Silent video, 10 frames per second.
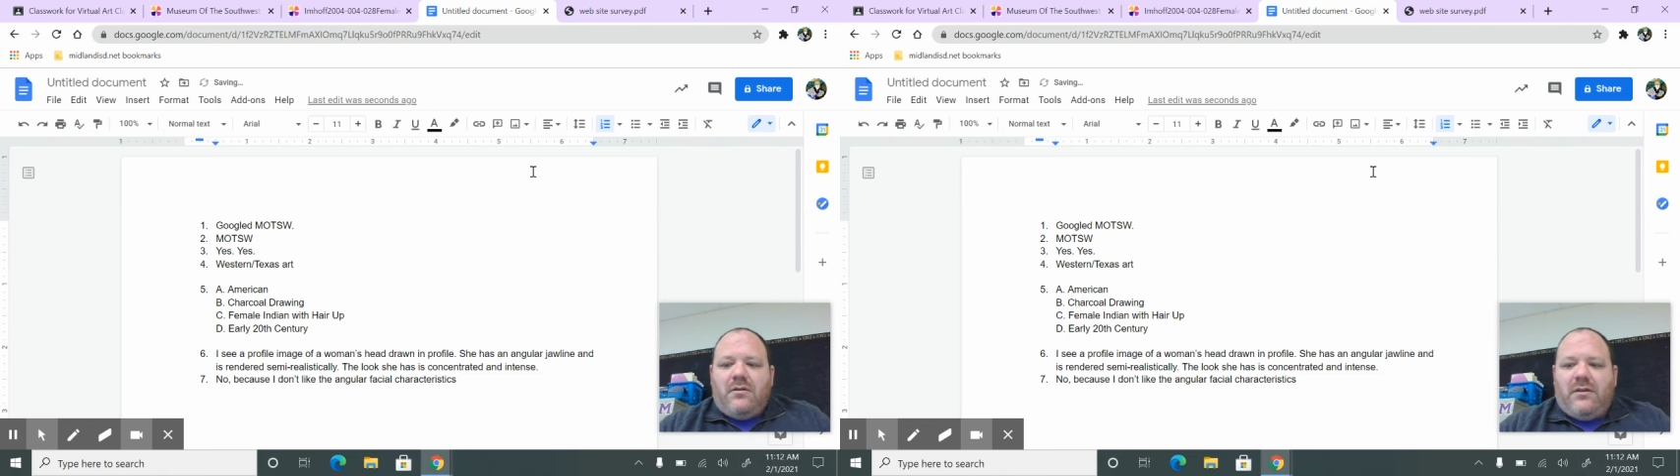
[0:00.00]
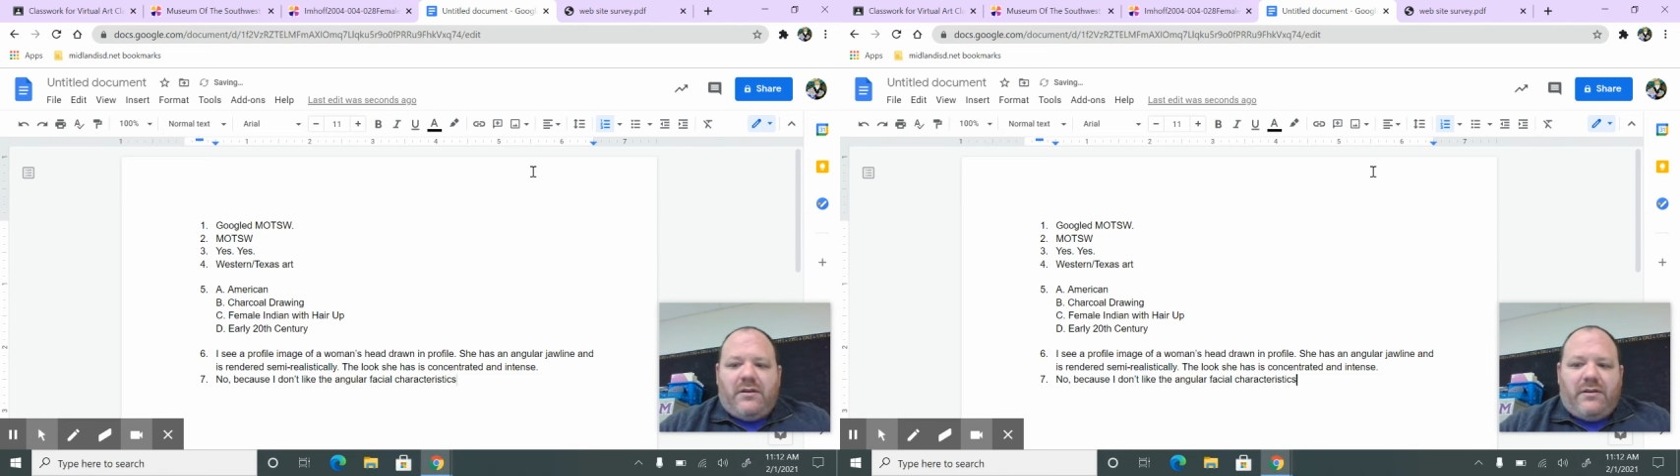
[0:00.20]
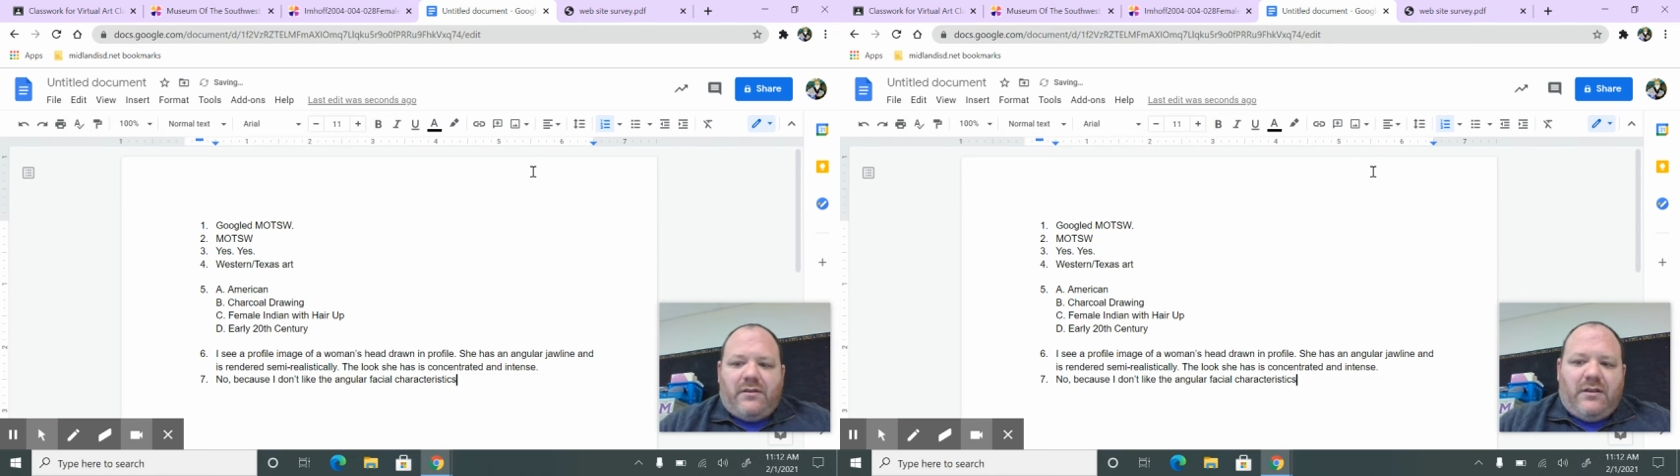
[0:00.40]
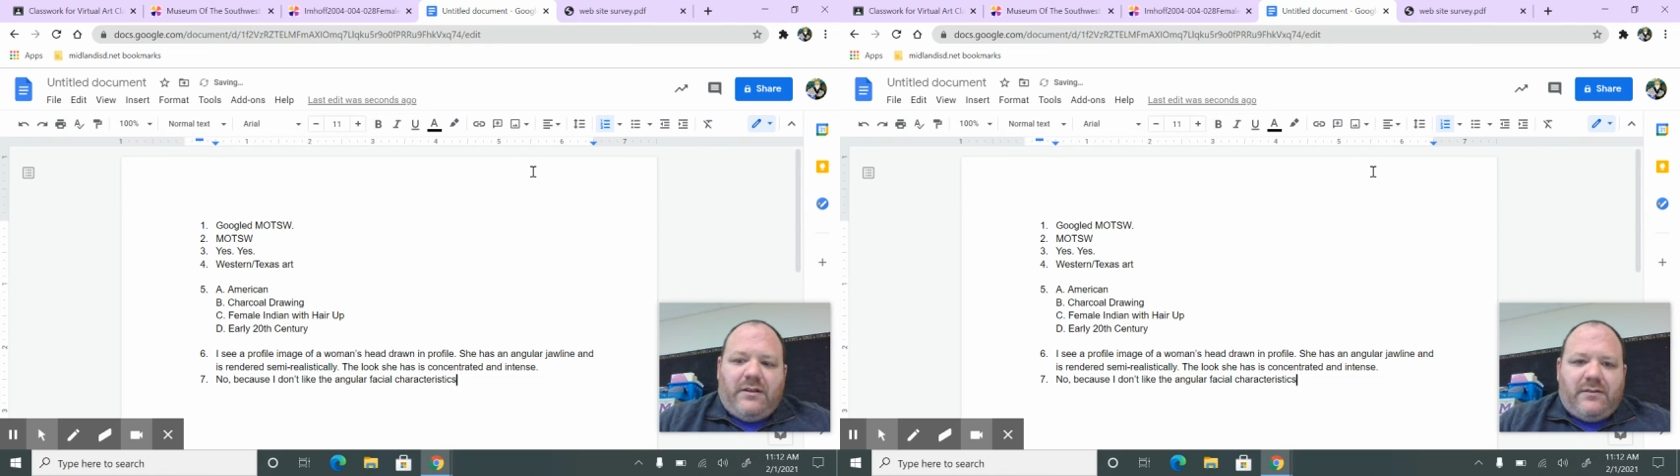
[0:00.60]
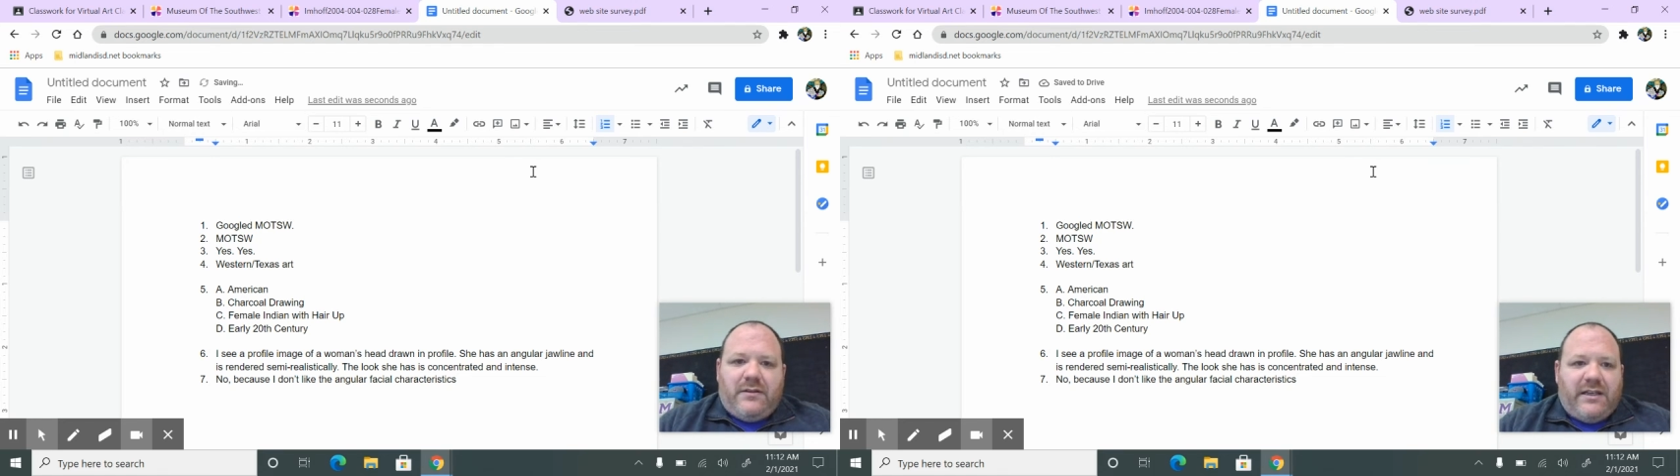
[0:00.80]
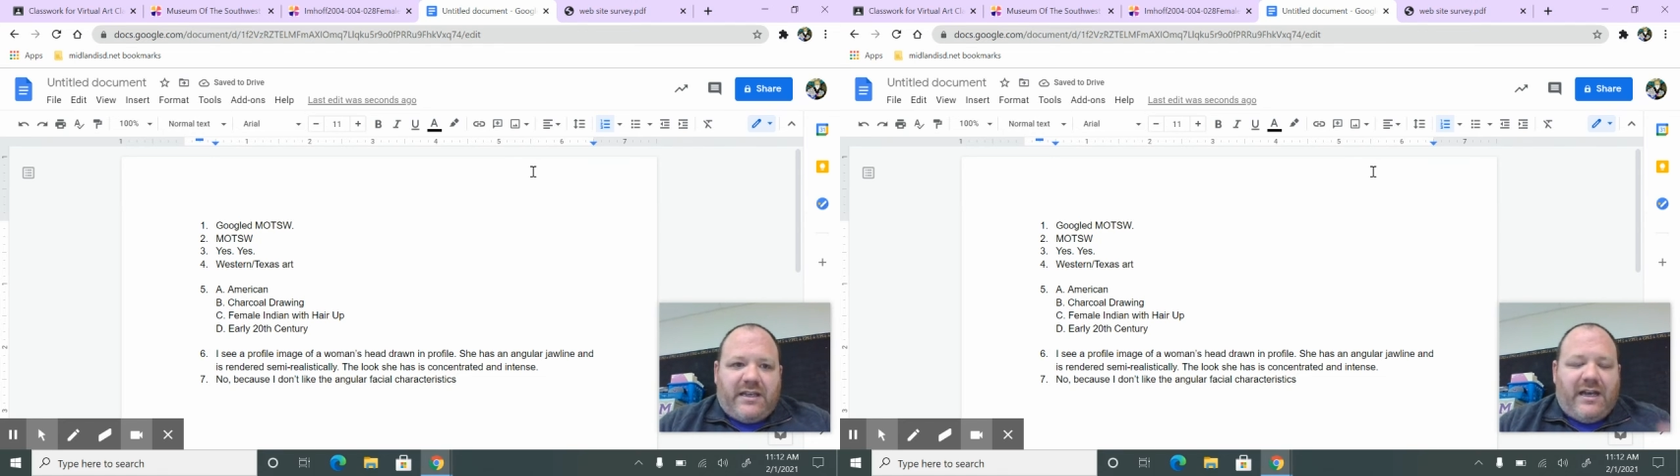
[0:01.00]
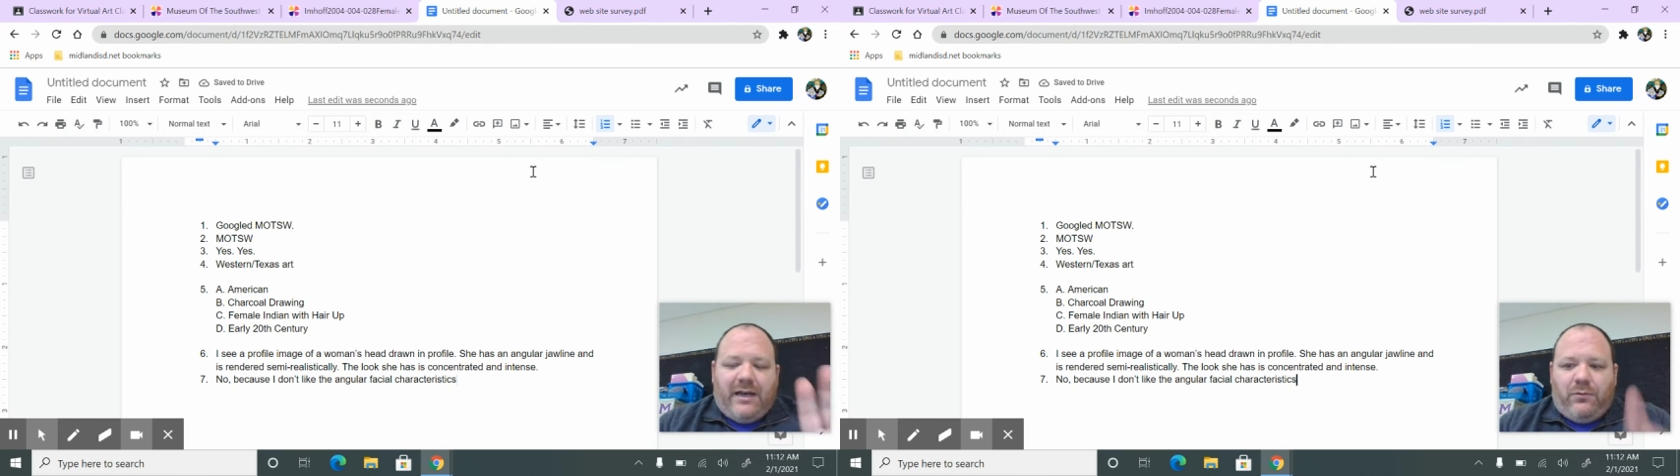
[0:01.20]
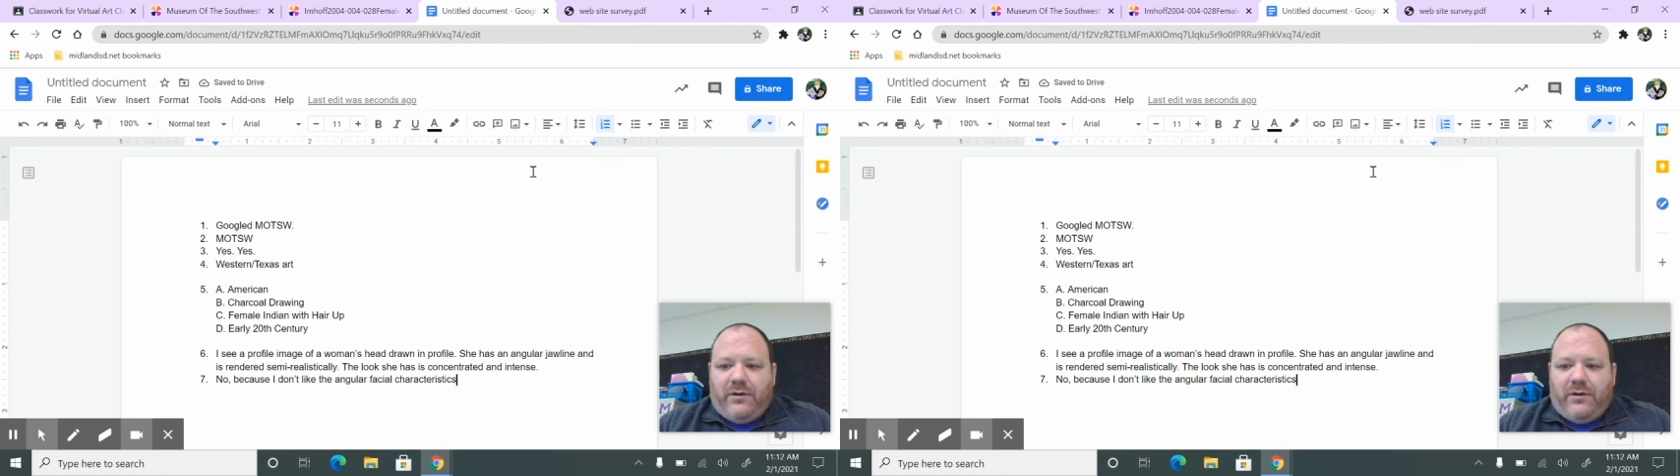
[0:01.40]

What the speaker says: It kind of